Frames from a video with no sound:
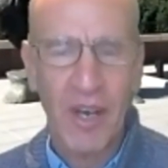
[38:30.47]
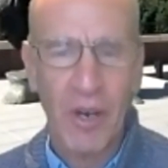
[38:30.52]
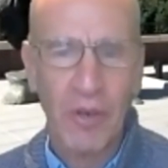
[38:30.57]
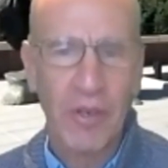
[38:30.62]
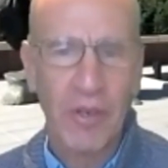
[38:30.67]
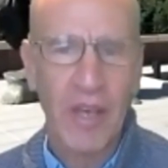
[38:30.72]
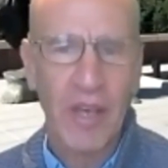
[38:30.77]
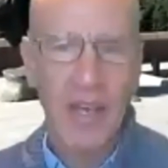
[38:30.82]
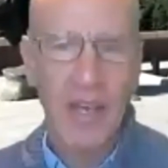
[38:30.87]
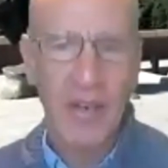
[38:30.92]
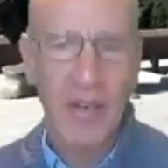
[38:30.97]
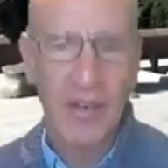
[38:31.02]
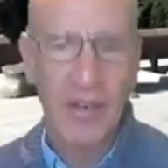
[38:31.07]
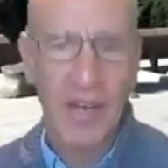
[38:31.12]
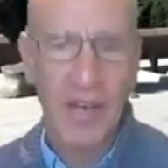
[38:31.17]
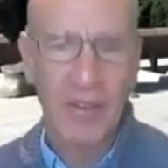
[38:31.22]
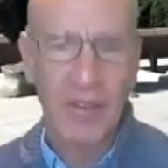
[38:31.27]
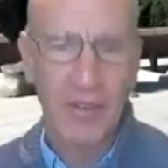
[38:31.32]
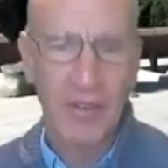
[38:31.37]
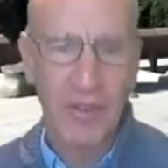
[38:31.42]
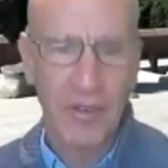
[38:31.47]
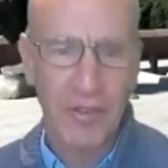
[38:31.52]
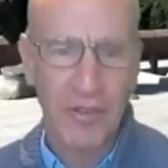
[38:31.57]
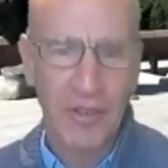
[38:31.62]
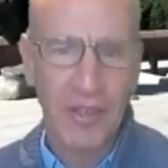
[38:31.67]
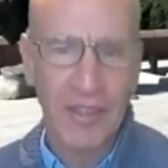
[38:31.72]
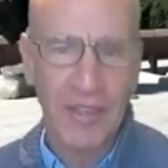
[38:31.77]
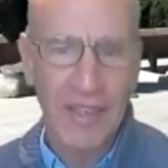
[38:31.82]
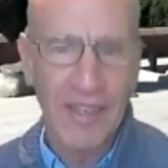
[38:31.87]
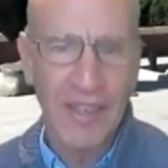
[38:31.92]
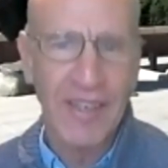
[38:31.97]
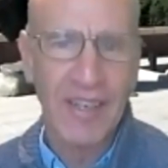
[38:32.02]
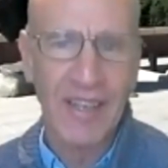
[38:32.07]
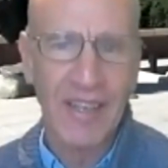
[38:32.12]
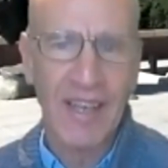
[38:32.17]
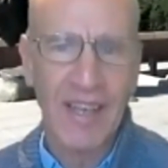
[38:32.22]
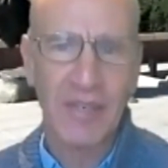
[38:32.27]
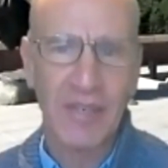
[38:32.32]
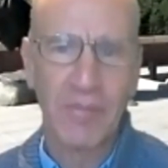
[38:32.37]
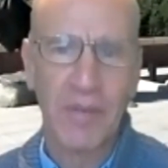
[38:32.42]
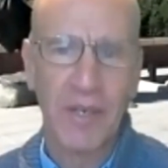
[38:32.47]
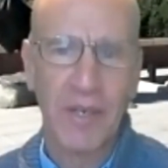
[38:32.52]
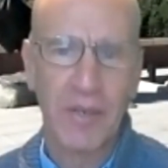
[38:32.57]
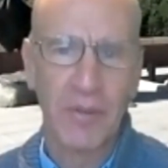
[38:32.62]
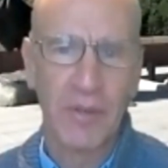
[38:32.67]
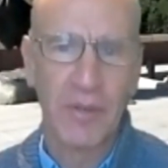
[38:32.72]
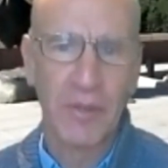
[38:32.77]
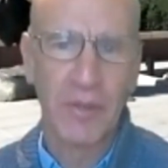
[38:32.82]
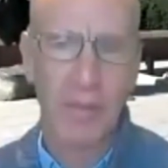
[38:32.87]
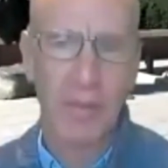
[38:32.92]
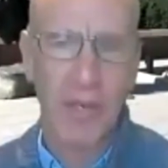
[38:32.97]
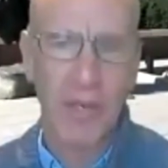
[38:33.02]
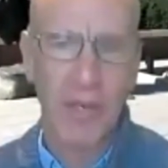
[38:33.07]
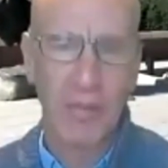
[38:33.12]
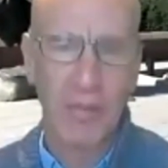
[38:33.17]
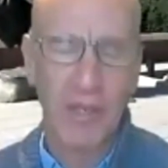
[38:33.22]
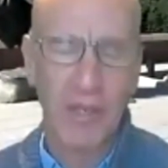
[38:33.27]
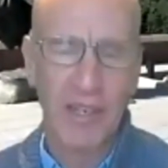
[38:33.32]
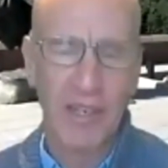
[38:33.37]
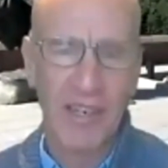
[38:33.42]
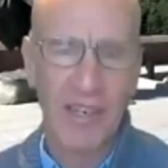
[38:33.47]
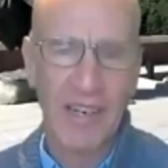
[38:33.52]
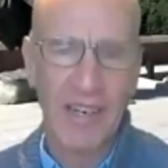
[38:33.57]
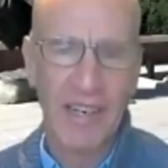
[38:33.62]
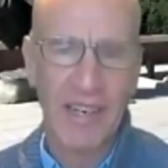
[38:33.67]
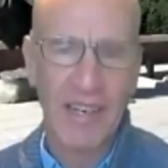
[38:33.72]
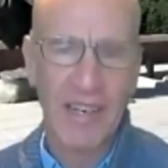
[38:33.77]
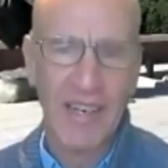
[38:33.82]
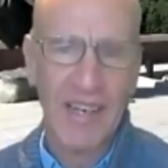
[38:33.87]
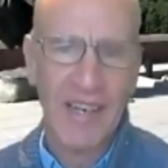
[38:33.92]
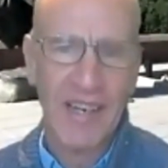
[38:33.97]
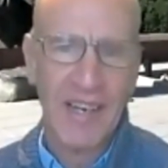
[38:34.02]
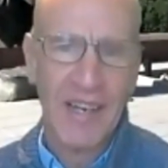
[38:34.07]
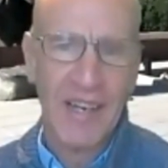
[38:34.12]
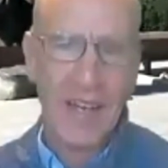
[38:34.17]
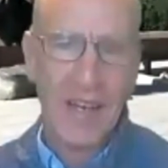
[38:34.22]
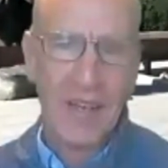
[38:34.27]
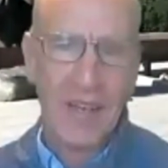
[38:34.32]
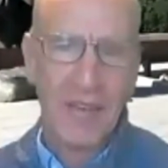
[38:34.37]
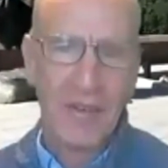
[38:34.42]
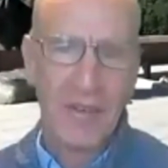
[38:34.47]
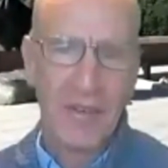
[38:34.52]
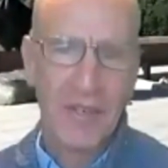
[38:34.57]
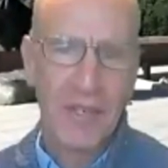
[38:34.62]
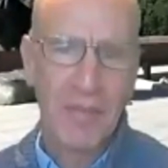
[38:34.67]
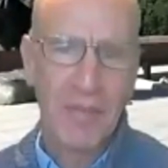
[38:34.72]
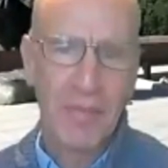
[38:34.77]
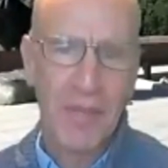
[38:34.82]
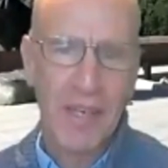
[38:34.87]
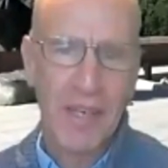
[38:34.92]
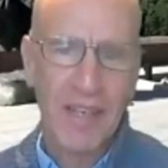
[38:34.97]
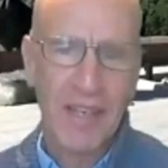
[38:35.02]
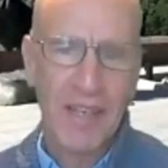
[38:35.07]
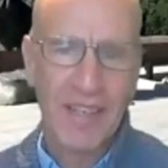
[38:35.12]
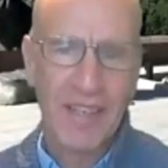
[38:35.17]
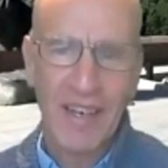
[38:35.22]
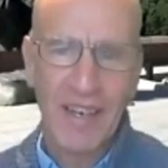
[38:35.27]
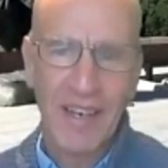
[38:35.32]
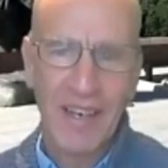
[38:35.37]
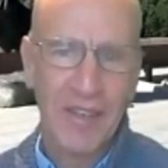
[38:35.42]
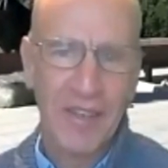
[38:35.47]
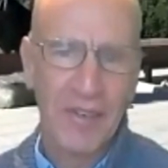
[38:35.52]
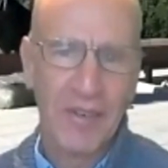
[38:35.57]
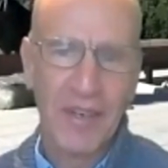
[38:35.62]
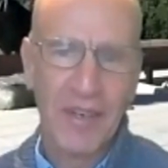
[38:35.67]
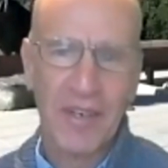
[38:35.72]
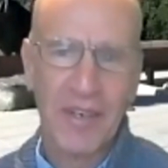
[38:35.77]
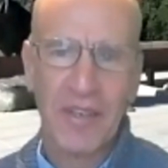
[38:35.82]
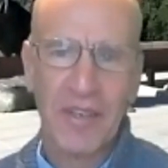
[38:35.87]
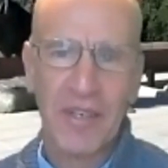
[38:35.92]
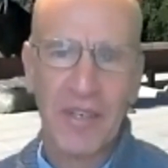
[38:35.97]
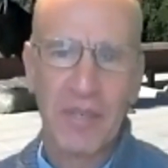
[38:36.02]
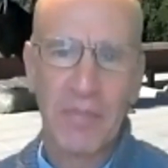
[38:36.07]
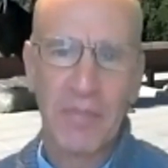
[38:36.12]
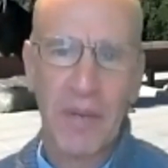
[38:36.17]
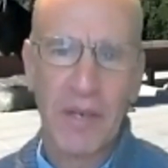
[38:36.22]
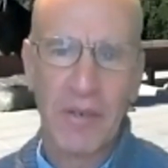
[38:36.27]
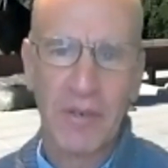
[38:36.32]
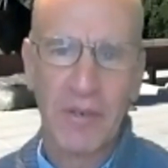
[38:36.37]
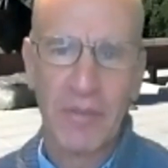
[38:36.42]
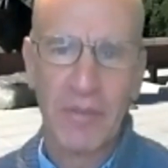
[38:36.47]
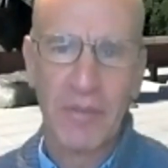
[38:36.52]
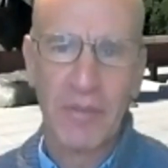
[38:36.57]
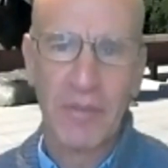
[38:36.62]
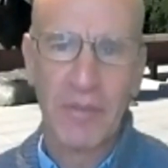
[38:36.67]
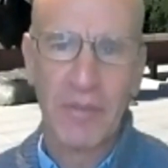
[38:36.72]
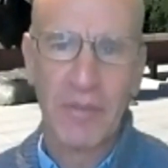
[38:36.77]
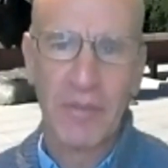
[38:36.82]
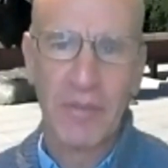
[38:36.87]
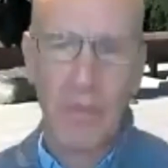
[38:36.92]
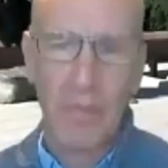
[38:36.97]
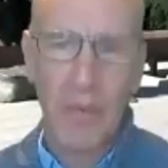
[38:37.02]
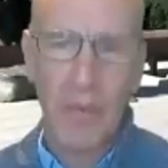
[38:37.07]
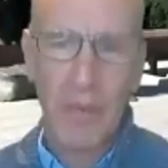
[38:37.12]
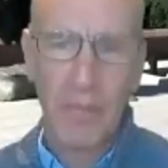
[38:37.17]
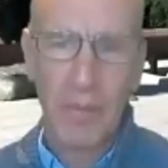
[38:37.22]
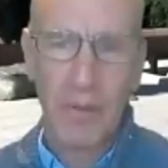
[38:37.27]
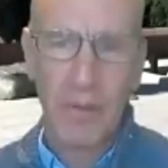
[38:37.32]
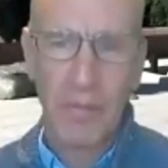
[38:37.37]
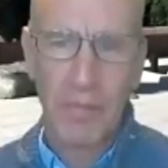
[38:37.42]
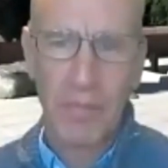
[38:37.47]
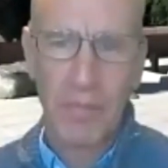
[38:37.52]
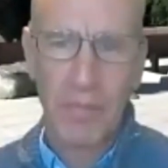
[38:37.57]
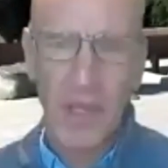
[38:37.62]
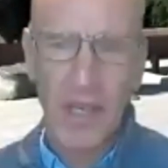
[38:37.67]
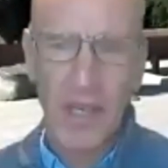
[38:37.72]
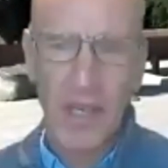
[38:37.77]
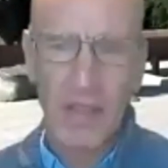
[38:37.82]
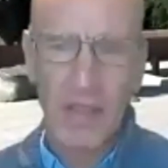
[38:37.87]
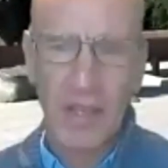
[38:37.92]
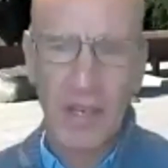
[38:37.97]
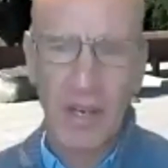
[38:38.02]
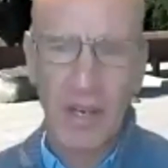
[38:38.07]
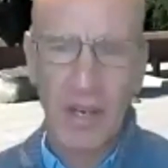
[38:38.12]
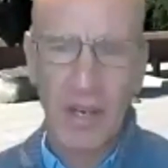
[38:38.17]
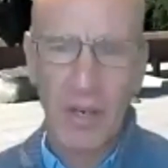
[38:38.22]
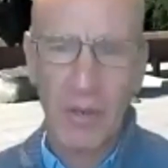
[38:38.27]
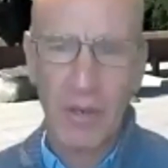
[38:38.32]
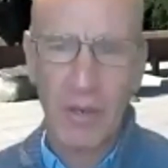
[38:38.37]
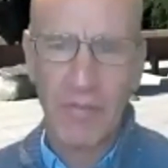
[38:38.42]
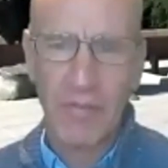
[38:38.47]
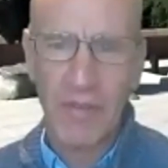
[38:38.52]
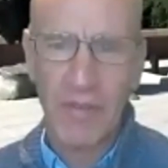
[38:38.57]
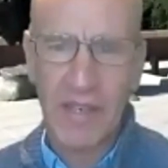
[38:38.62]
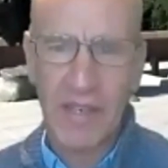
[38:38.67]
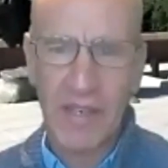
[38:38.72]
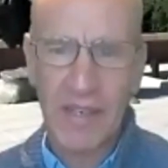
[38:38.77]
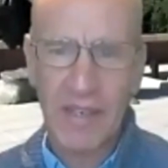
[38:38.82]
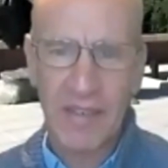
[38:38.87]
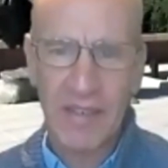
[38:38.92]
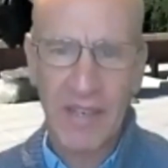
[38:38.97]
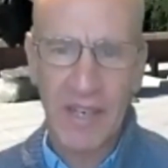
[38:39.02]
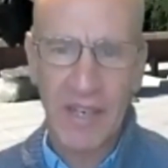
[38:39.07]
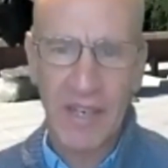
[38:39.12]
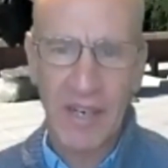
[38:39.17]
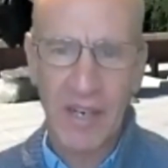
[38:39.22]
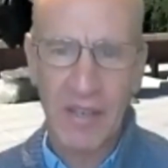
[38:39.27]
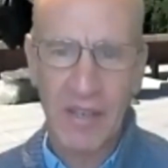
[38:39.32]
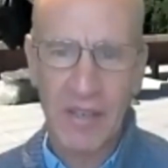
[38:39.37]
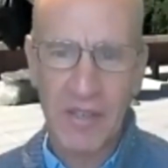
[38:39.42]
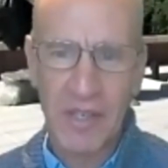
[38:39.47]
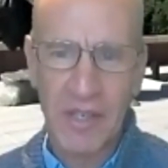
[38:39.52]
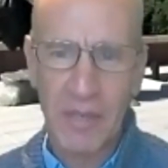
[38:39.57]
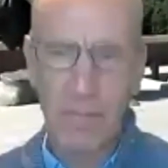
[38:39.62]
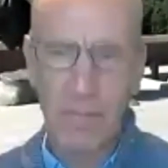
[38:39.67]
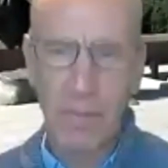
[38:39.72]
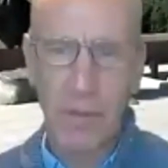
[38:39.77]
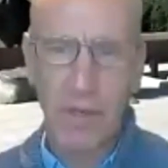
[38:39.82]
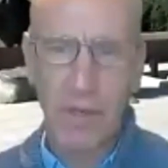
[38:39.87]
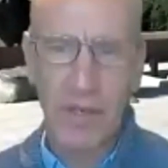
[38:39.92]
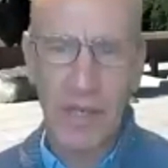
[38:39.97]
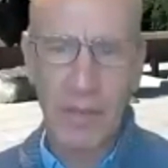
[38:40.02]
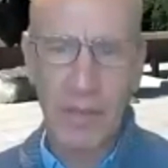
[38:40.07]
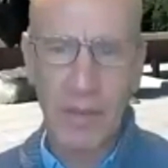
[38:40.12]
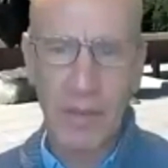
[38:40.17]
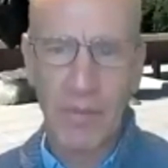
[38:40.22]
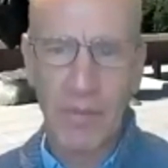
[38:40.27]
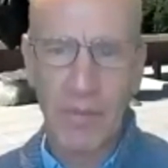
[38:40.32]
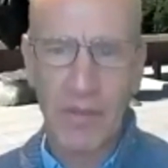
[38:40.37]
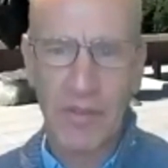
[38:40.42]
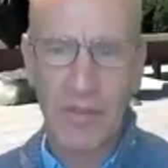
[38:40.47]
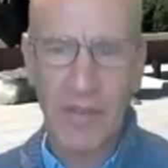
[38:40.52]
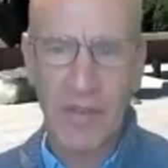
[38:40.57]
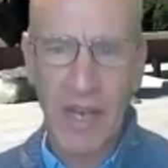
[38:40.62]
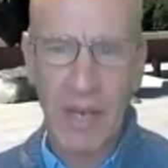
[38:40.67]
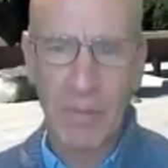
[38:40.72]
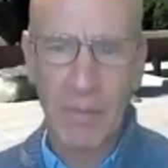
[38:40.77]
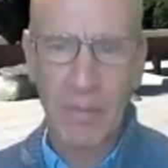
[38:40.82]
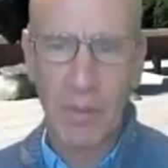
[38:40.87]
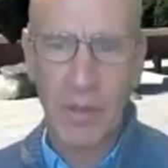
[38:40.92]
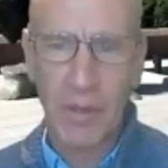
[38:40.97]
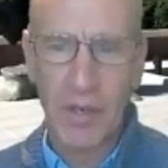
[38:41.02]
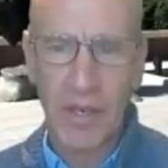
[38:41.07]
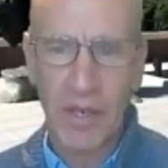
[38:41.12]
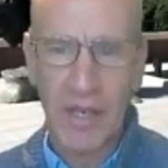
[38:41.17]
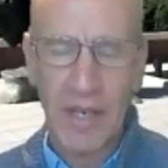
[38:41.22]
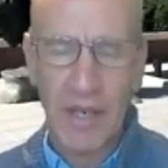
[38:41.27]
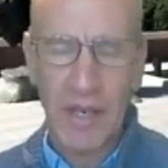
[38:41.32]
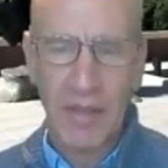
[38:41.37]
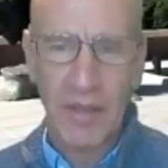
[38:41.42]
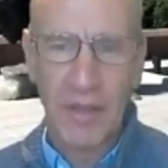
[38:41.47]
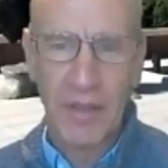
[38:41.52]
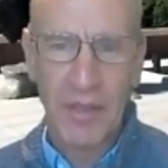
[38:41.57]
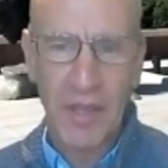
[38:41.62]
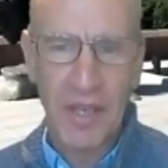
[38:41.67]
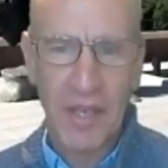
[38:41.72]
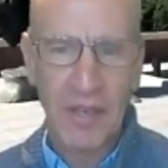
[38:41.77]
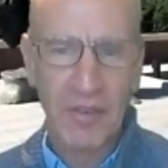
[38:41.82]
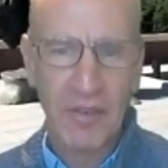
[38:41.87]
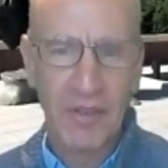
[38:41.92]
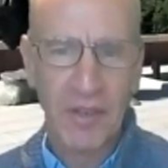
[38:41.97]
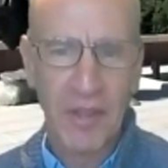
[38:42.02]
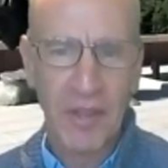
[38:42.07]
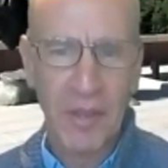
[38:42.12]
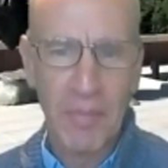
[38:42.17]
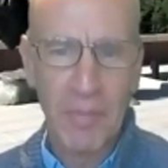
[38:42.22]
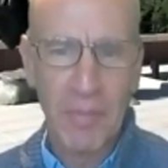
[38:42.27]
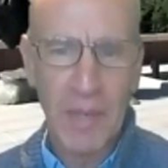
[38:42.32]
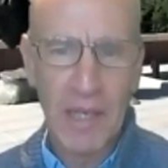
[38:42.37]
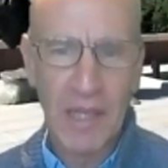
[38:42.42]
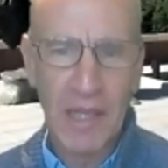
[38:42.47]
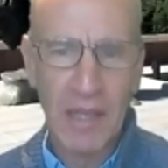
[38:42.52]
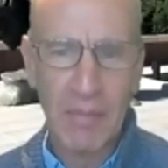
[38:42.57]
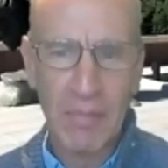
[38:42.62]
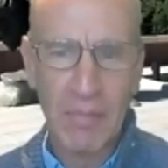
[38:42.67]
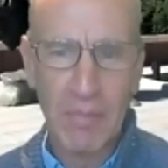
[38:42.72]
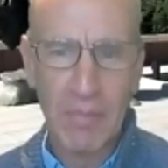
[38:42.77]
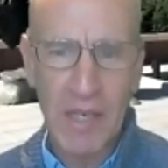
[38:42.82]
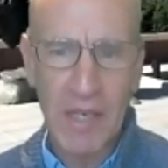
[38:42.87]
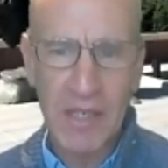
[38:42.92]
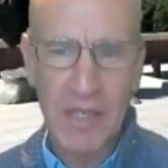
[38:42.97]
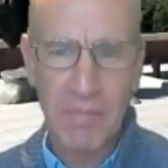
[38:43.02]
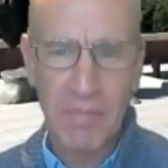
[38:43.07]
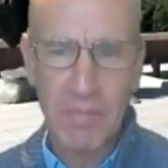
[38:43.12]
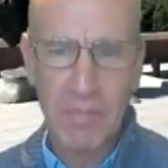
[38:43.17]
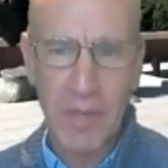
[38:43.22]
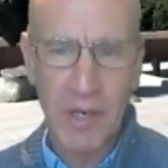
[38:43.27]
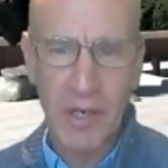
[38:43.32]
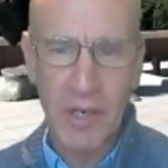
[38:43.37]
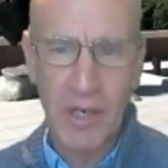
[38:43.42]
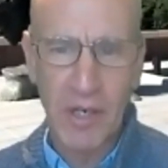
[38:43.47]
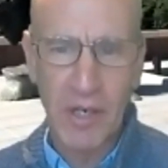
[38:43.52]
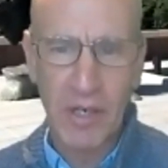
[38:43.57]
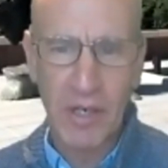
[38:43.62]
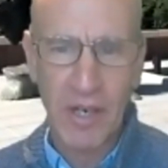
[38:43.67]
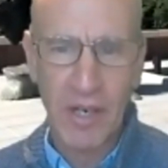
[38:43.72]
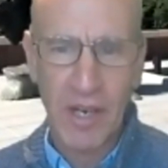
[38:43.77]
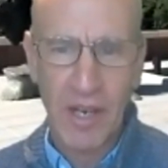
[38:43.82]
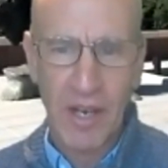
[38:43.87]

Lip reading: okay or not? So there's a legal aspect to explainable AI. There's something at the other end of the spectrum where people think that, oh, if it can take all this input and come out with this output, the things in the middle must mirror